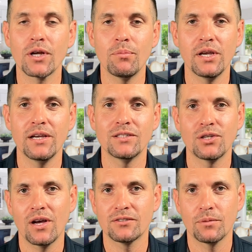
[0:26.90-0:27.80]
communities,
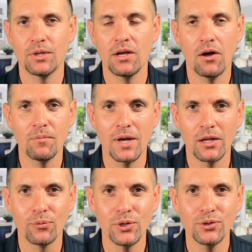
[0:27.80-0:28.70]
you'll have something called
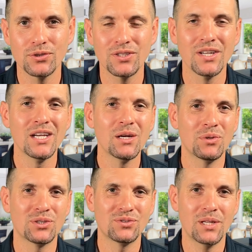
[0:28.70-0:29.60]
Mello-Roos,
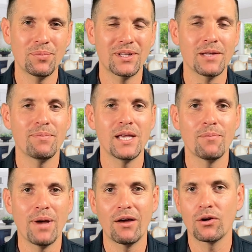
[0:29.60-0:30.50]
which will typically be
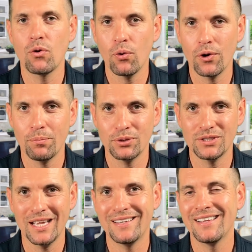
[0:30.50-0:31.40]
about a quarter
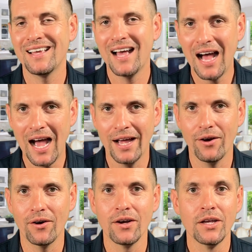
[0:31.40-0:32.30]
percent
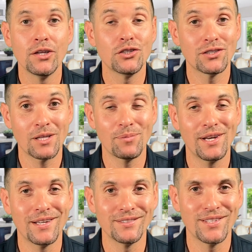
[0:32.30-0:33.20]
higher. Just something
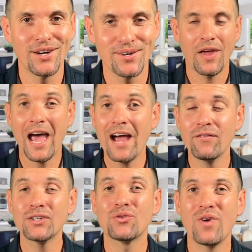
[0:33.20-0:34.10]
to consider.
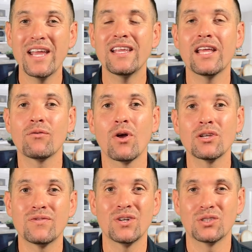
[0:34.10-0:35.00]
Average rent in
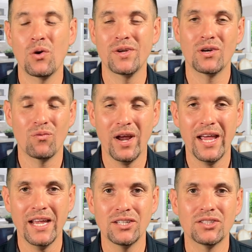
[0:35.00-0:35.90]
Roseville is going to
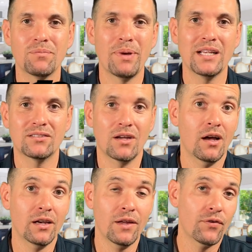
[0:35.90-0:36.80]
range based
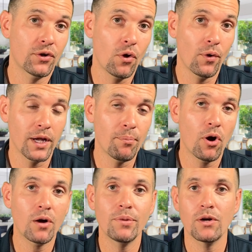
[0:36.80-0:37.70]
on if you're going
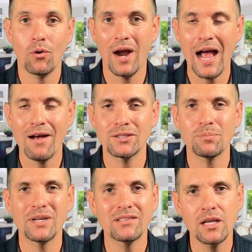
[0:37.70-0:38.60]
apartment or house,
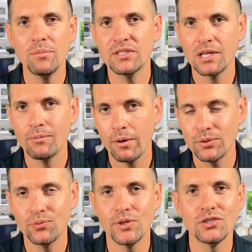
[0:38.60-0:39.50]
but it's going to be somewhere
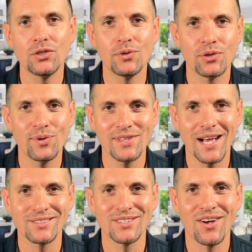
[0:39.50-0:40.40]
between two and three
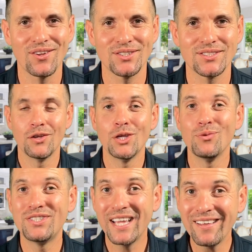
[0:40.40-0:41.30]
thousand dollars.
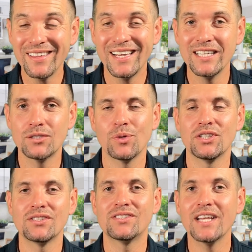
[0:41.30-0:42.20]
Utilities,
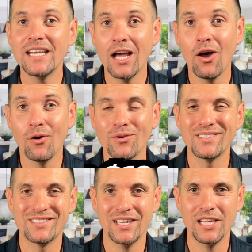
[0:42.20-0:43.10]
which is city owned,
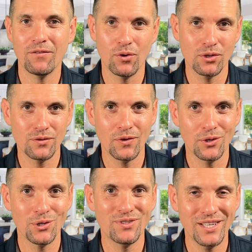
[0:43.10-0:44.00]
the city of Roseville
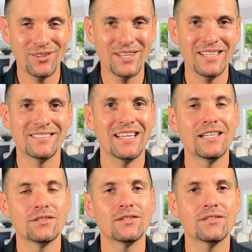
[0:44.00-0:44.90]
utilities,
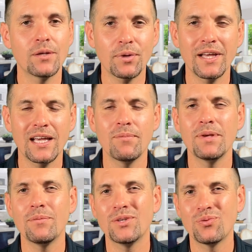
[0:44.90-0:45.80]
is typically going to
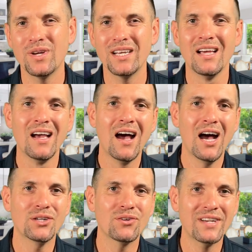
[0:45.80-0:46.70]
be between
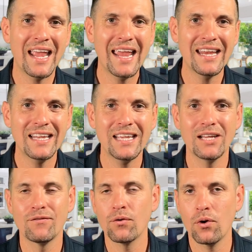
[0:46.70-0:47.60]
180
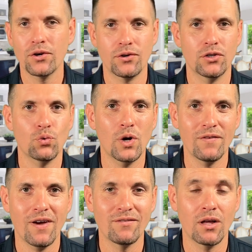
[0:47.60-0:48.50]
and
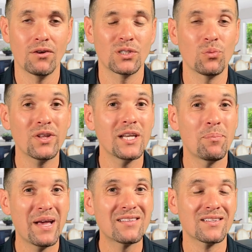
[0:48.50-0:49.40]
425 dollars. It really
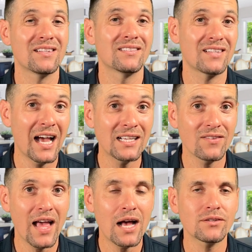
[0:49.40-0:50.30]
depends on the size of
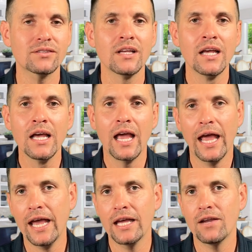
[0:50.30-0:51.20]
the house
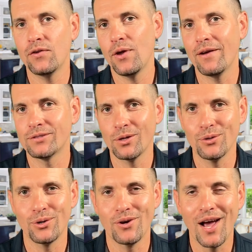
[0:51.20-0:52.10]
and if you have solar or